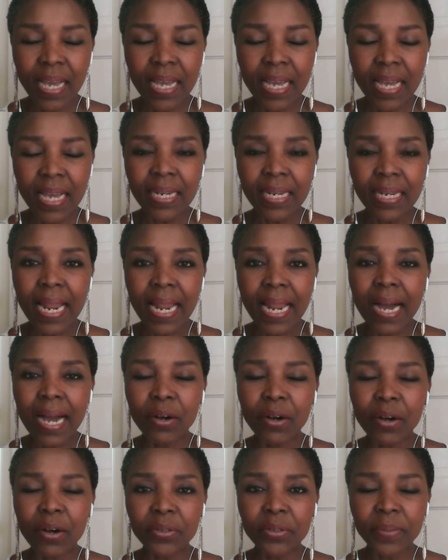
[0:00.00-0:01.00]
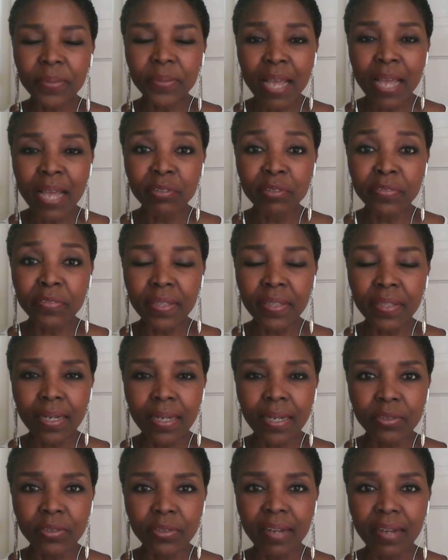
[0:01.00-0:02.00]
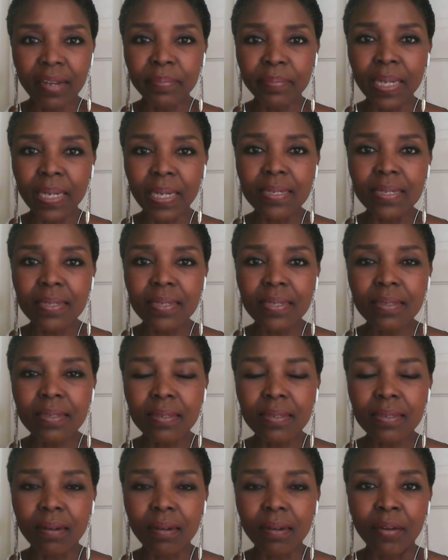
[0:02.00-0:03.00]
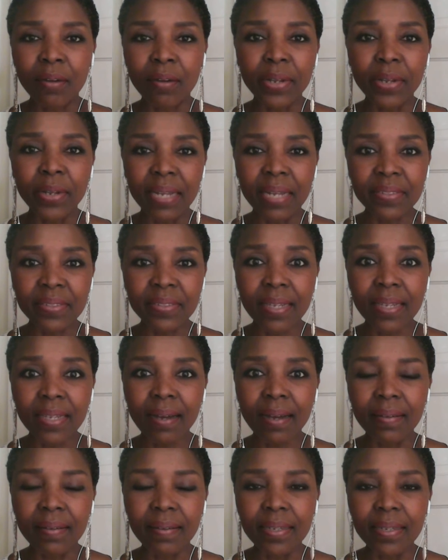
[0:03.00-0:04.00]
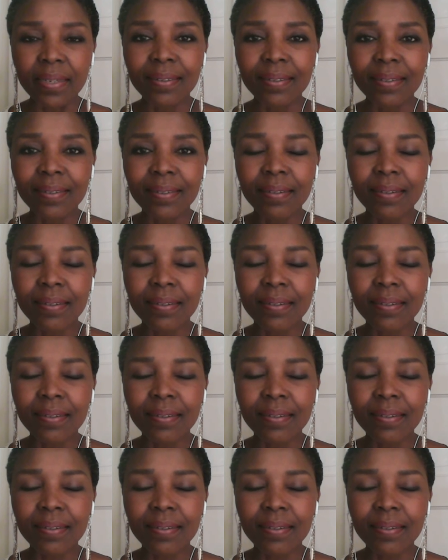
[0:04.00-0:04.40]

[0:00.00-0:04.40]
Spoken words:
and allow everything that you have placed on the left side